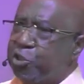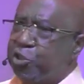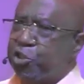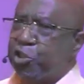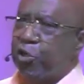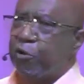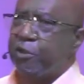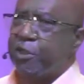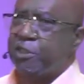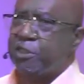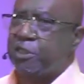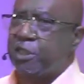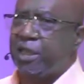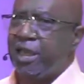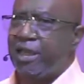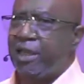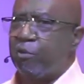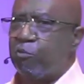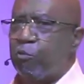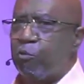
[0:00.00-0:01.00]
journeys,
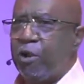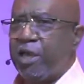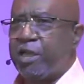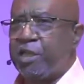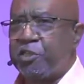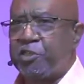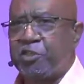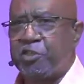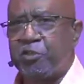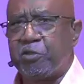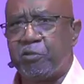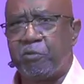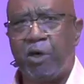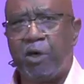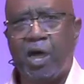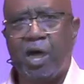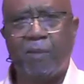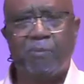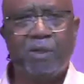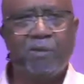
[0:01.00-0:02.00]
getting ready to,
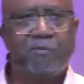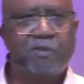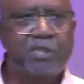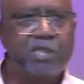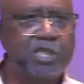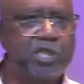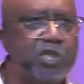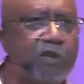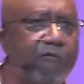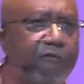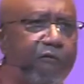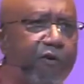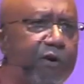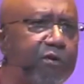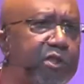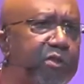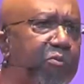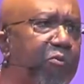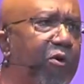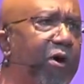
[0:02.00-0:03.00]
I believe this is the
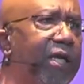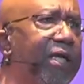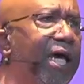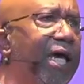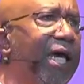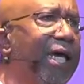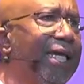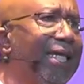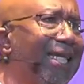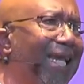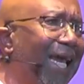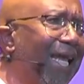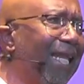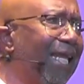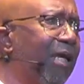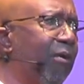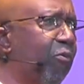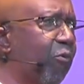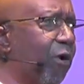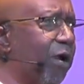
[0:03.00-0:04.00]
first one,
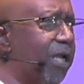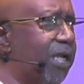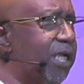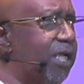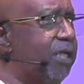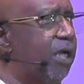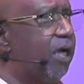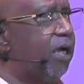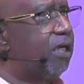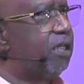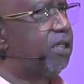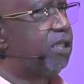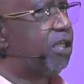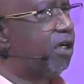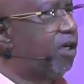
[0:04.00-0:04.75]
getting ready to